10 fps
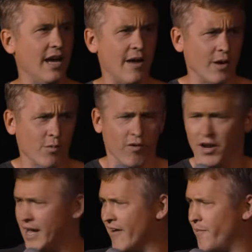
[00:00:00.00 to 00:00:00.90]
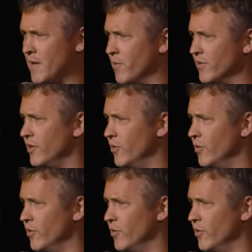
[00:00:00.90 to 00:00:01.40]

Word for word: And like we're running out of people to